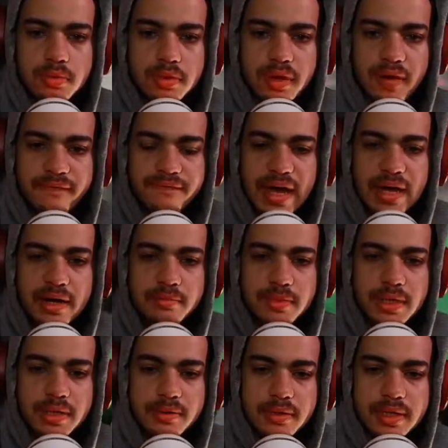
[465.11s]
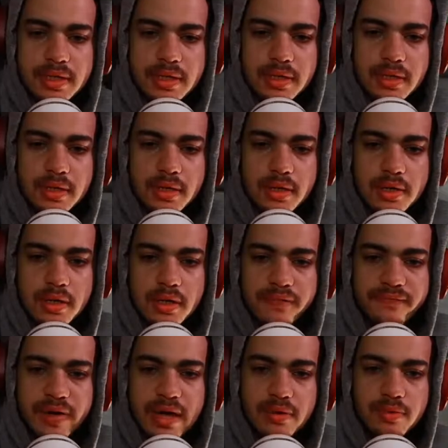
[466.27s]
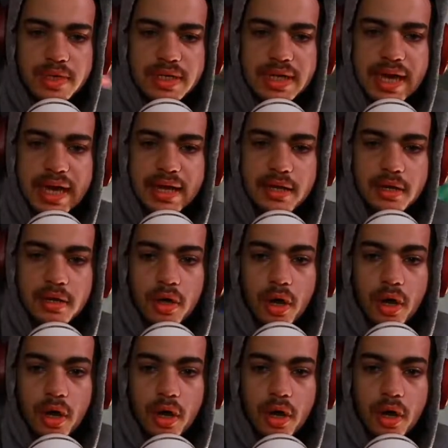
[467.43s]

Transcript: Young Phantom in the Young Phantom with the cannon.